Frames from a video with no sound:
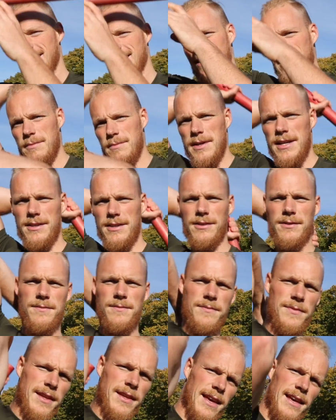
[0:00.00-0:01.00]
in the mail.
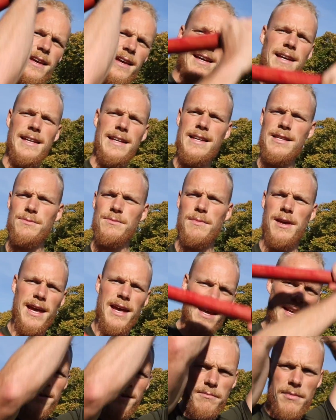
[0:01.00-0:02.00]
It is
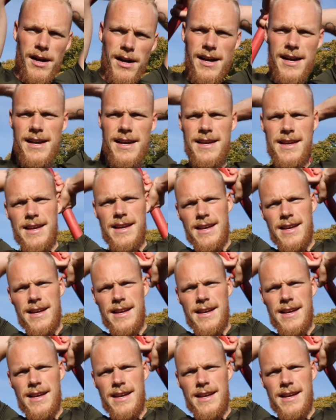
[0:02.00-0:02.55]
made by